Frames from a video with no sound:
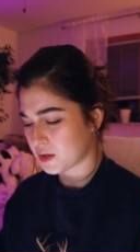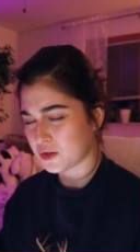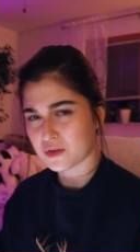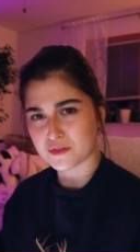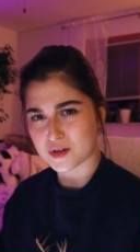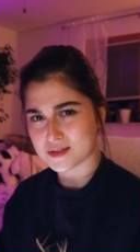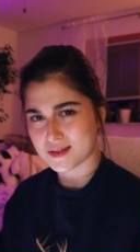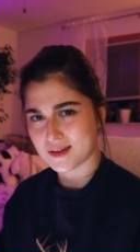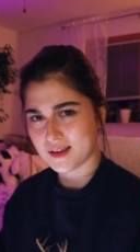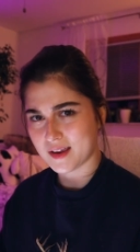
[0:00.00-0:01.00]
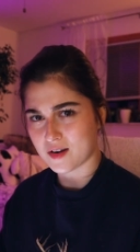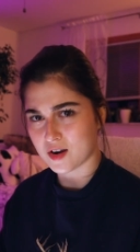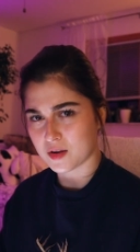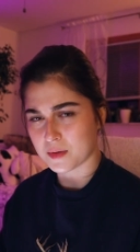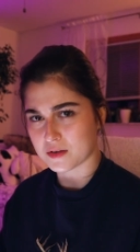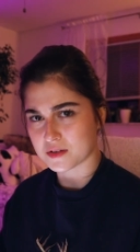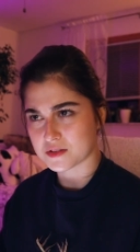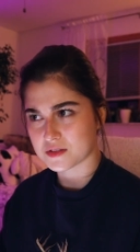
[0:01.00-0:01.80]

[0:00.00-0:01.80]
But a university caring about its